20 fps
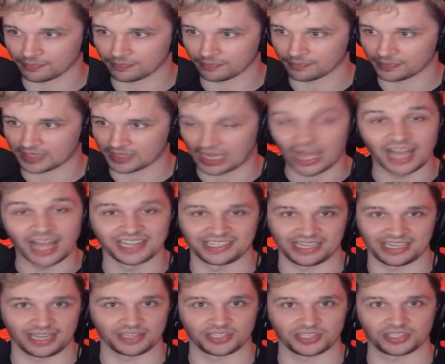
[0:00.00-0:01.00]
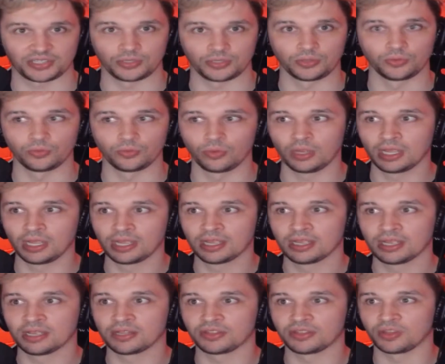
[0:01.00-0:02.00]
context to
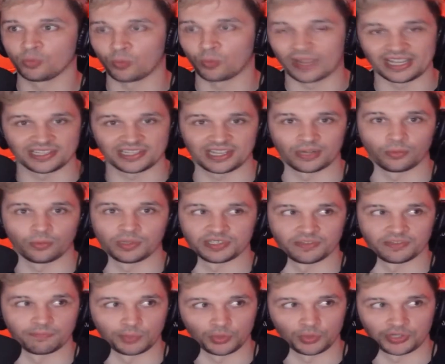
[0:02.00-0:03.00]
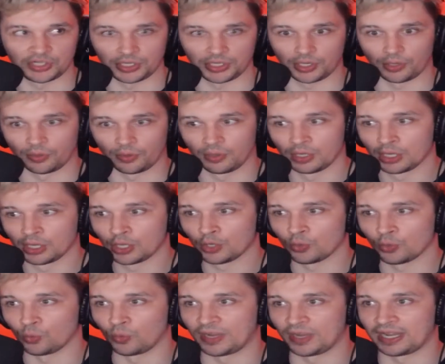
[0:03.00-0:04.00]
the ways that it was of Bushido
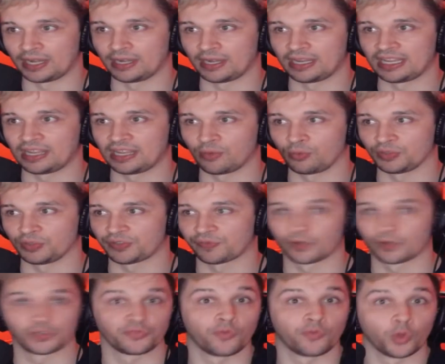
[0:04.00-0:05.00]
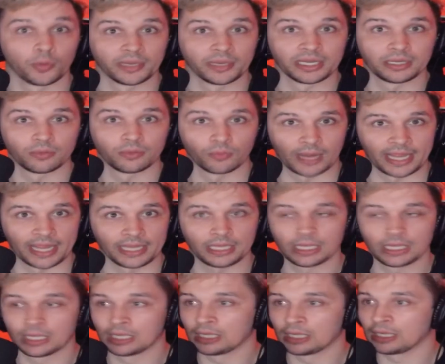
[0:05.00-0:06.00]
when it was first forming, right?
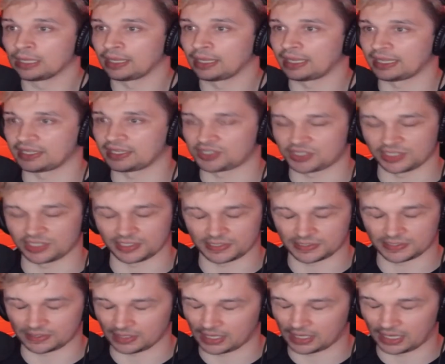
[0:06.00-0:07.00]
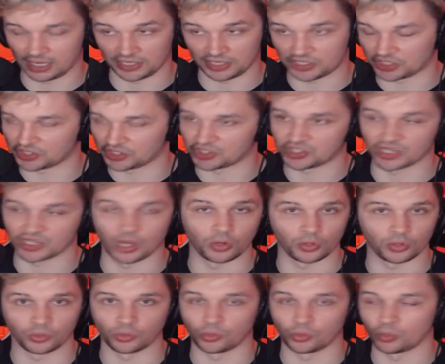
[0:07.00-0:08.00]
It's just so
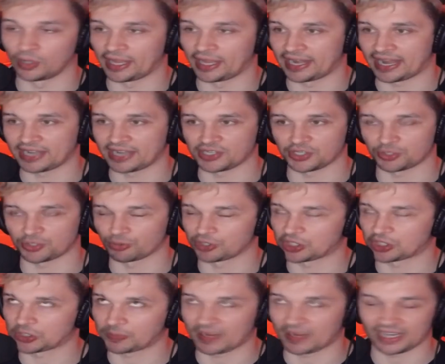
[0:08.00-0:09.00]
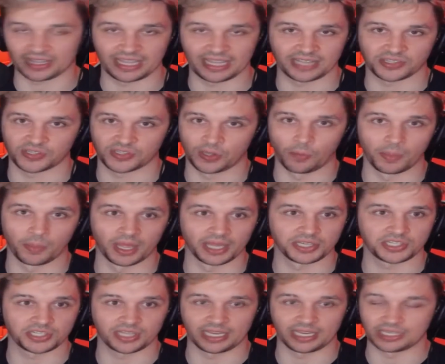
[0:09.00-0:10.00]
cool, and I just respect that so
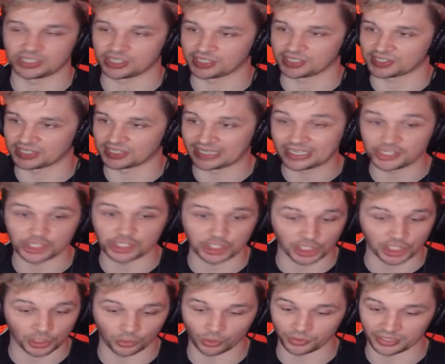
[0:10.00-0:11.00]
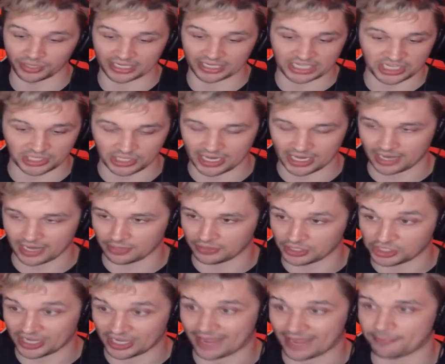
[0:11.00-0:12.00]
much. And just in general, the
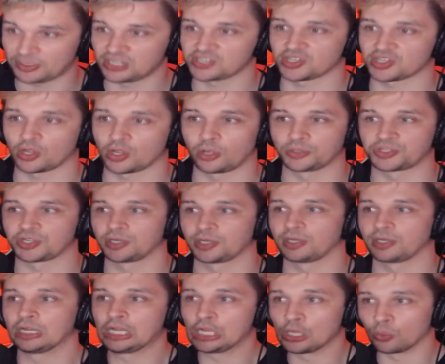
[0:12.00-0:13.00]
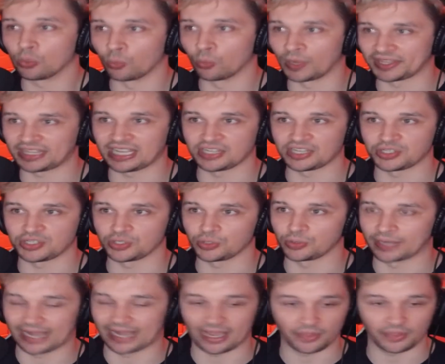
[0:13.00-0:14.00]
Japanese culture, what they do
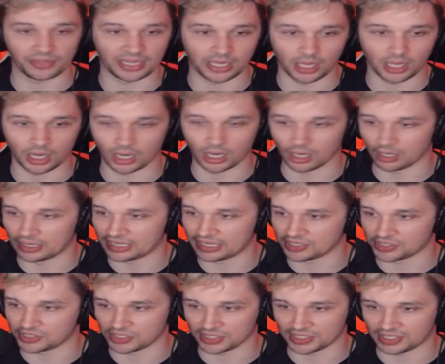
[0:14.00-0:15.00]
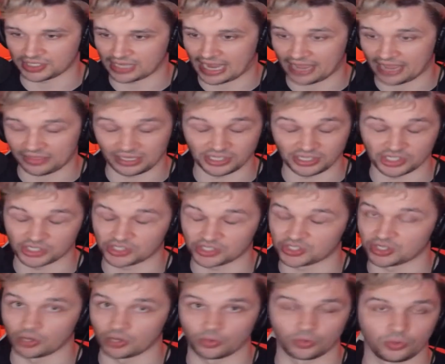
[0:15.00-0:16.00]
and how they are is just, I think it's just
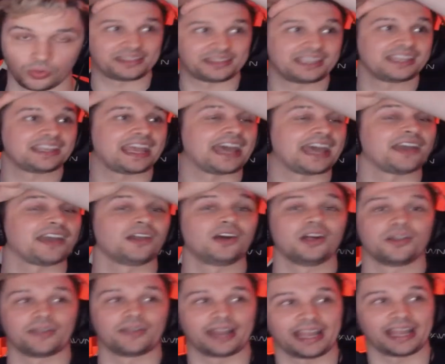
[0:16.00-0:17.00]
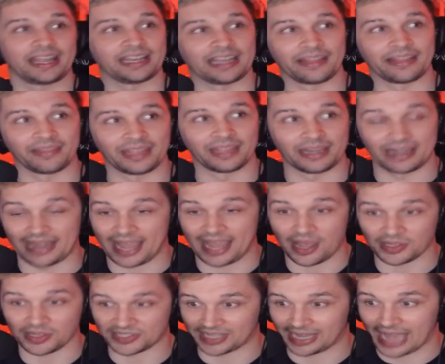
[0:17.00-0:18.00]
so cool at all, right? And then now
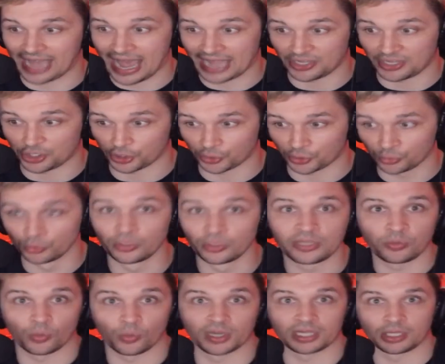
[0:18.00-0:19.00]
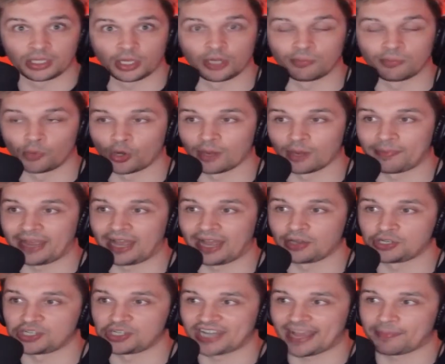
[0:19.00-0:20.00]
it's like I truly want to learn more about
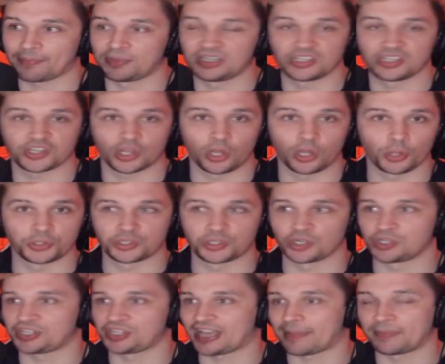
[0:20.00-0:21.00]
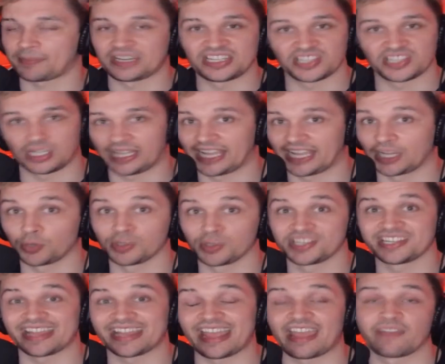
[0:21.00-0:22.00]
Japanese culture, Japanese
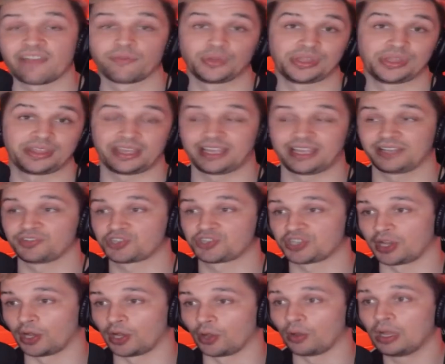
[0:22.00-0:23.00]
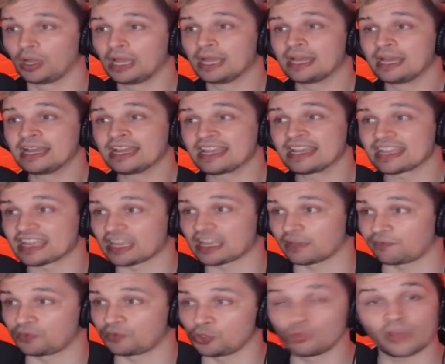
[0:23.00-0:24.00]
language, everything. So
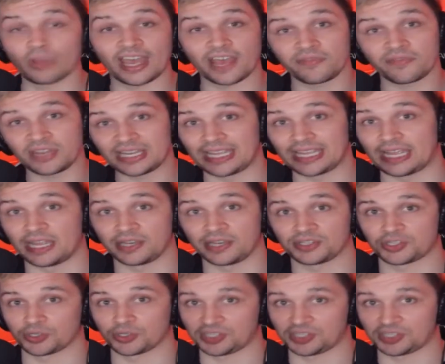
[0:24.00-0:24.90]
if you have any hints or